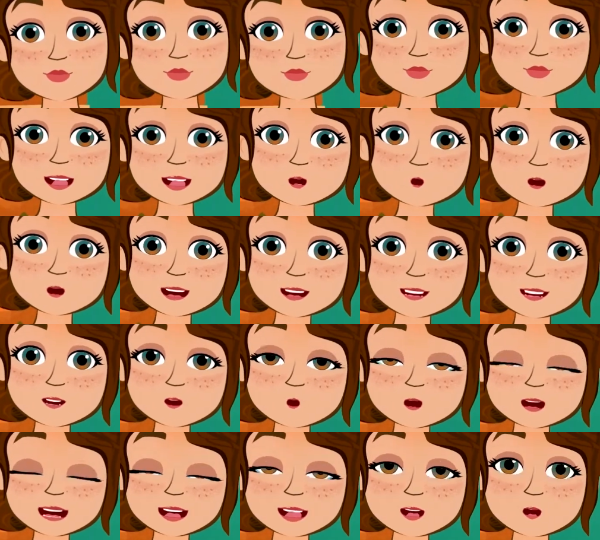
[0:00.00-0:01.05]
but before
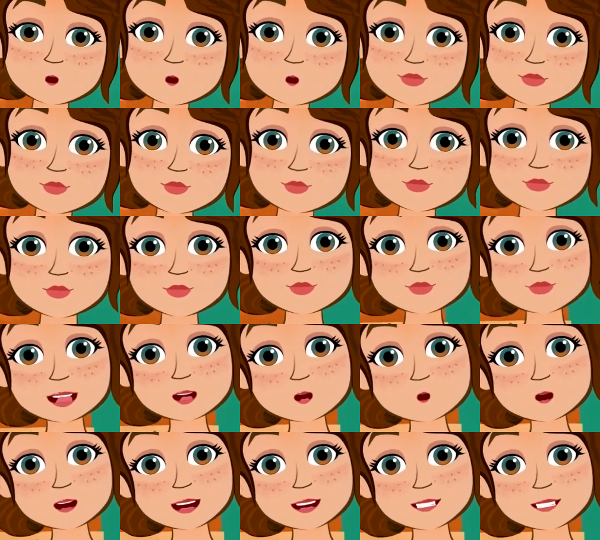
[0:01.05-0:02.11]
her death, she
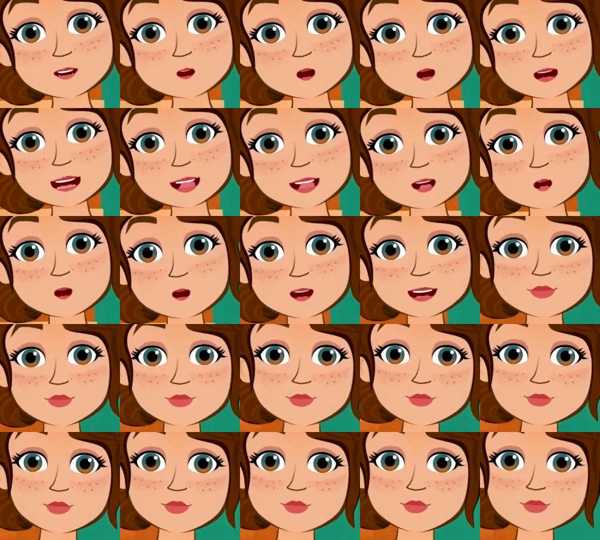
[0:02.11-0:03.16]
swore a curse
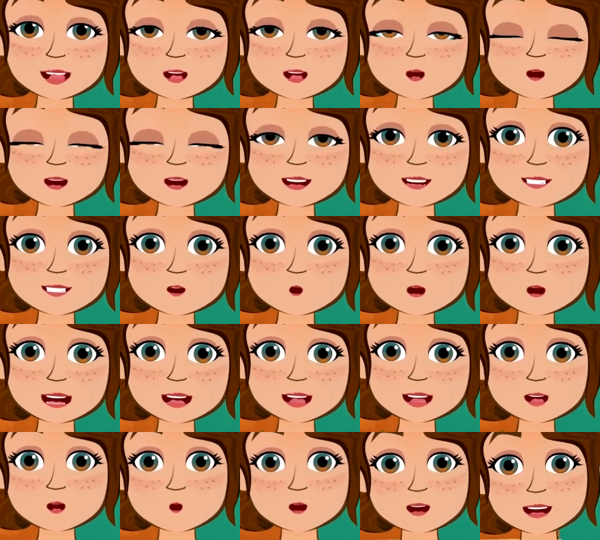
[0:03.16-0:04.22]
that if anyone
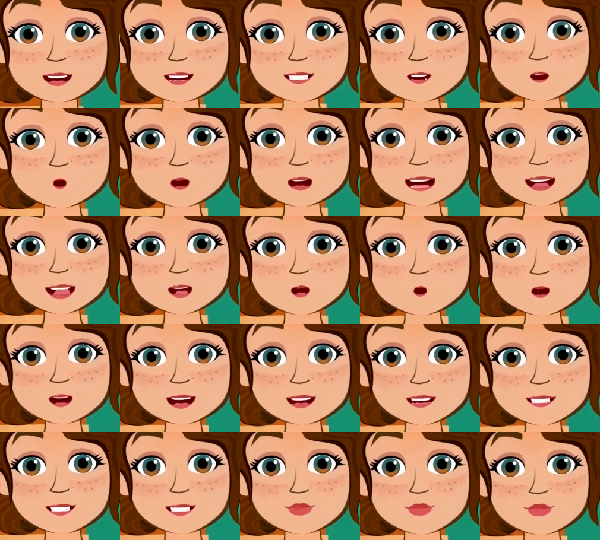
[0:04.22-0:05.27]
ever approached her
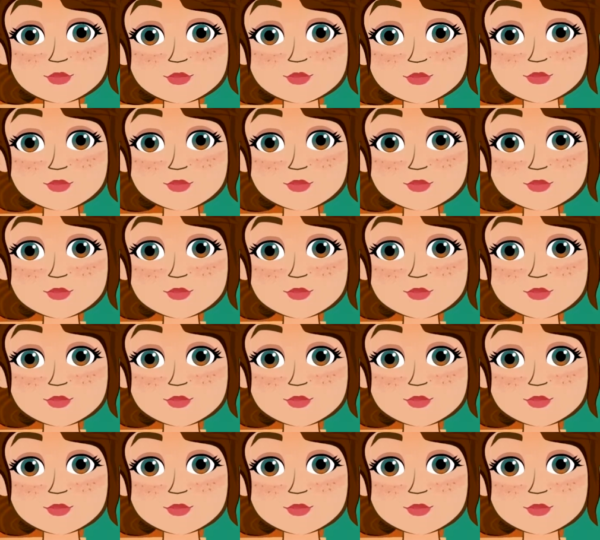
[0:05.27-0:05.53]
grave,